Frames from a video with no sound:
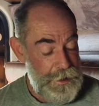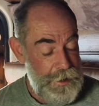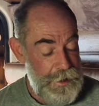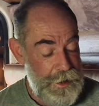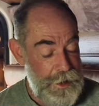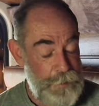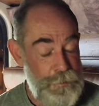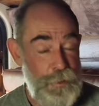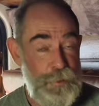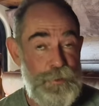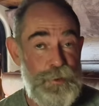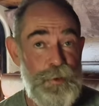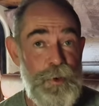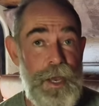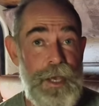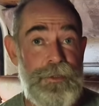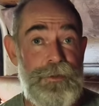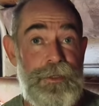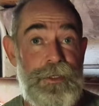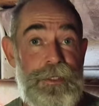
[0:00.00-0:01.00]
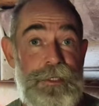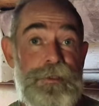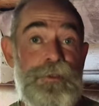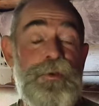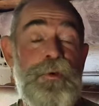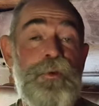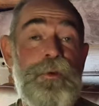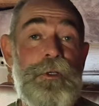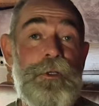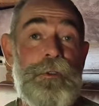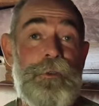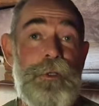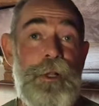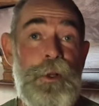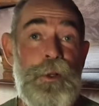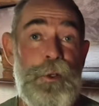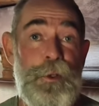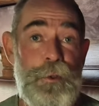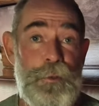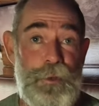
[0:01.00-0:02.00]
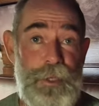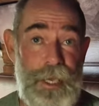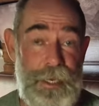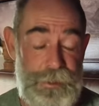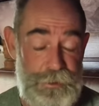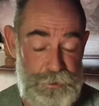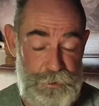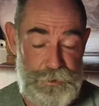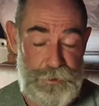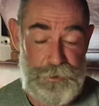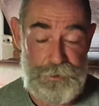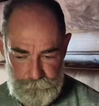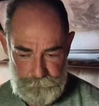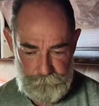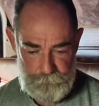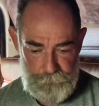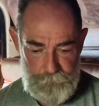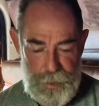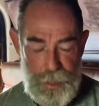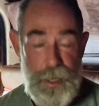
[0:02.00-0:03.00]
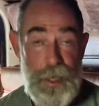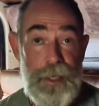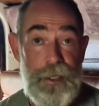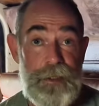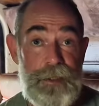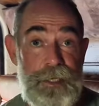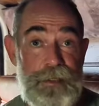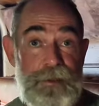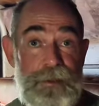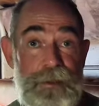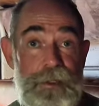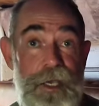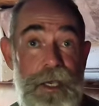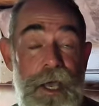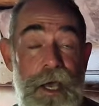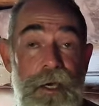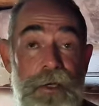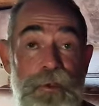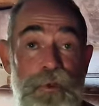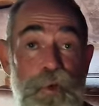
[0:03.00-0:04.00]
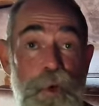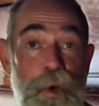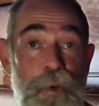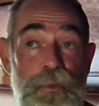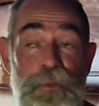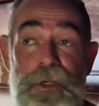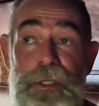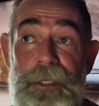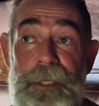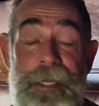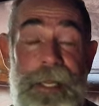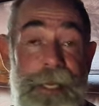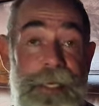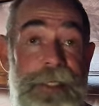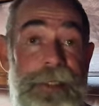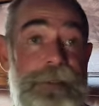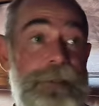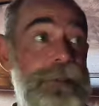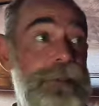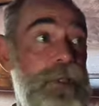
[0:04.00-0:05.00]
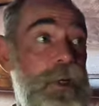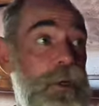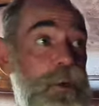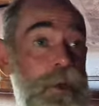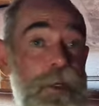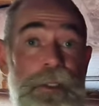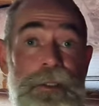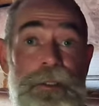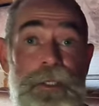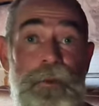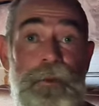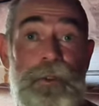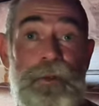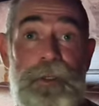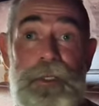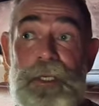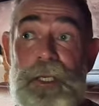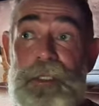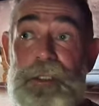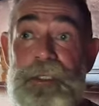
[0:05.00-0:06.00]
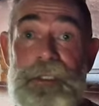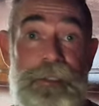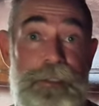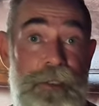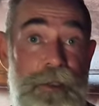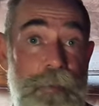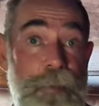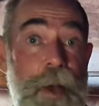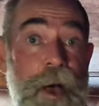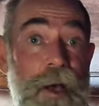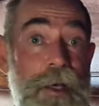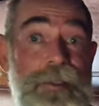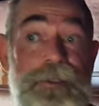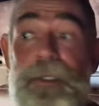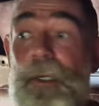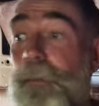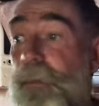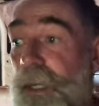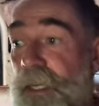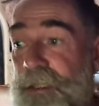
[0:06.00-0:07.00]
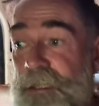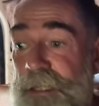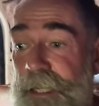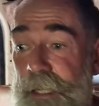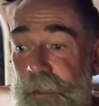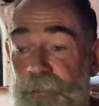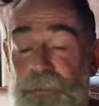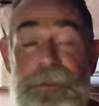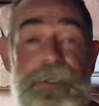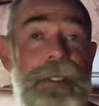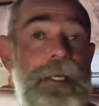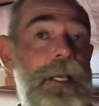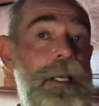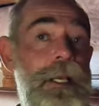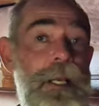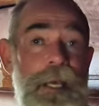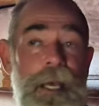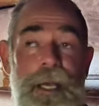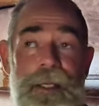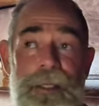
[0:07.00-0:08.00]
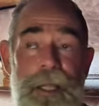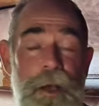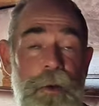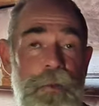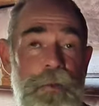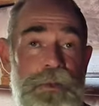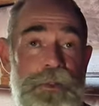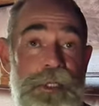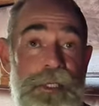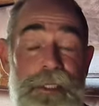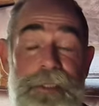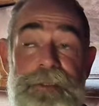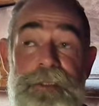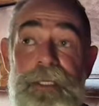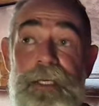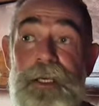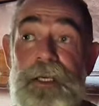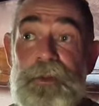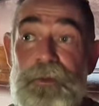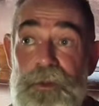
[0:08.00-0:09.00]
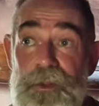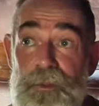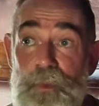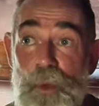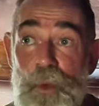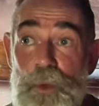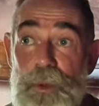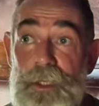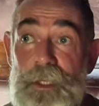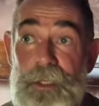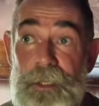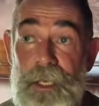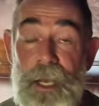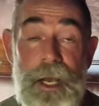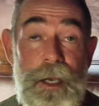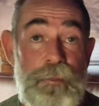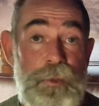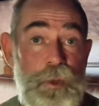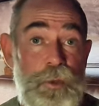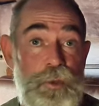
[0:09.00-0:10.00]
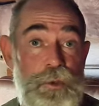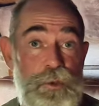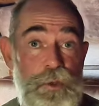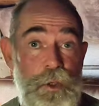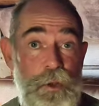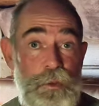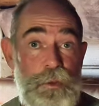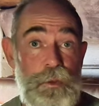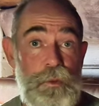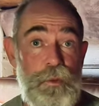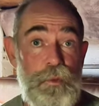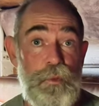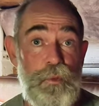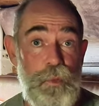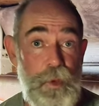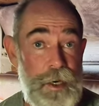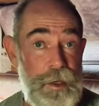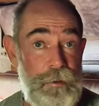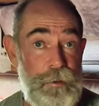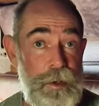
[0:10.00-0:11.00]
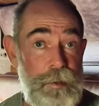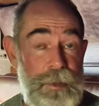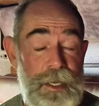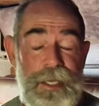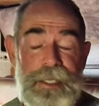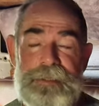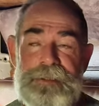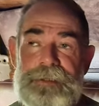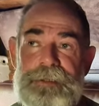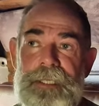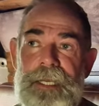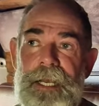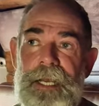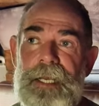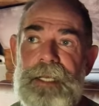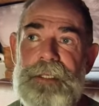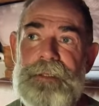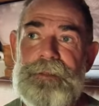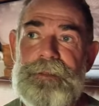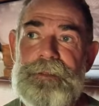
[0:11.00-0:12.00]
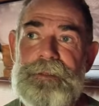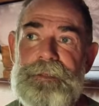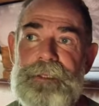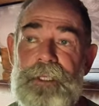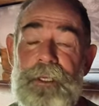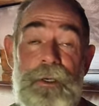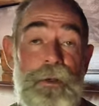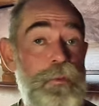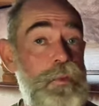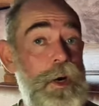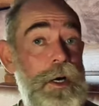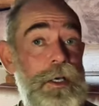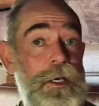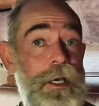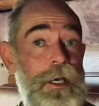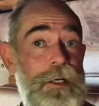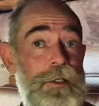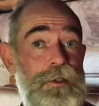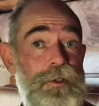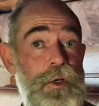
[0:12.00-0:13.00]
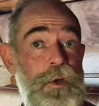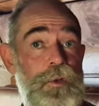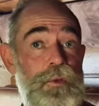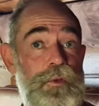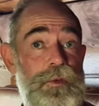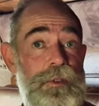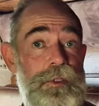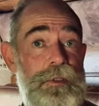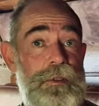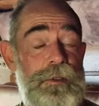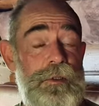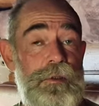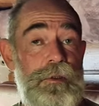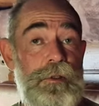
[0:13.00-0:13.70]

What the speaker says: also at a historical location. Yesterday, I drove in late. So the only thing I did is I parked up, I slept, and that was it. This morning, I'm going to show you where I'm at and why I chose this